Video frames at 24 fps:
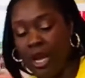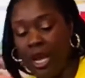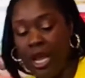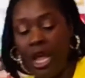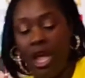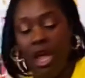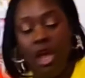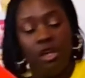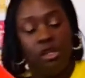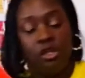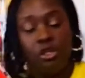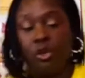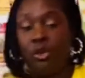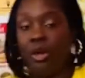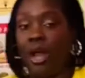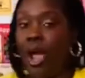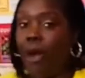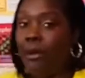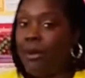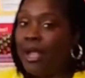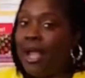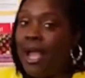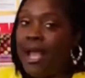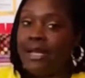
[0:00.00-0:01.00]
So now we
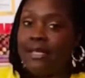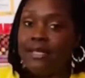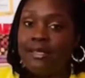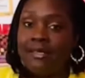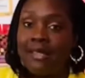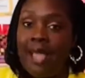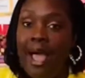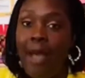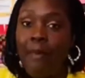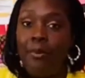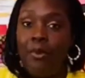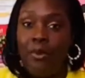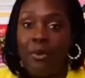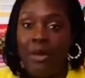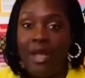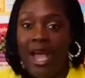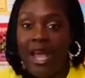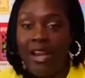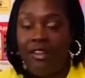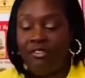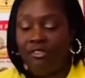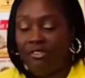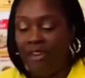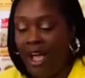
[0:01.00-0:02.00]
gotta stop and we gotta
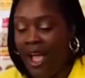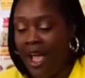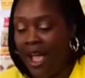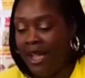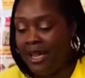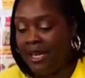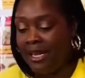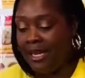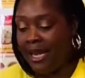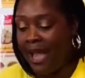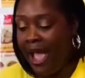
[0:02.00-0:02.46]
find 9.